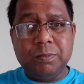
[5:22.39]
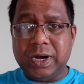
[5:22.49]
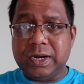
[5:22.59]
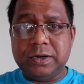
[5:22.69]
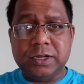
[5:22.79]

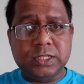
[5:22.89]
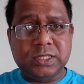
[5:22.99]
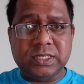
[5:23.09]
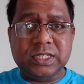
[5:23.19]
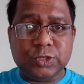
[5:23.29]
but
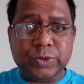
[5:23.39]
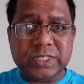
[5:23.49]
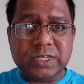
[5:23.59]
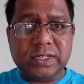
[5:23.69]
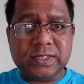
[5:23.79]
the
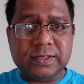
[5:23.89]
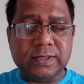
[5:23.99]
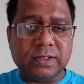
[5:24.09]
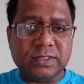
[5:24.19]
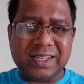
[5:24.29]
situation is
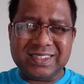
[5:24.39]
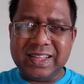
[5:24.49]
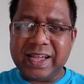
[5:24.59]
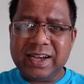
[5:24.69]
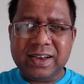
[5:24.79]
such
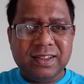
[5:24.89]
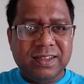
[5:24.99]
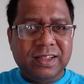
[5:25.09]
that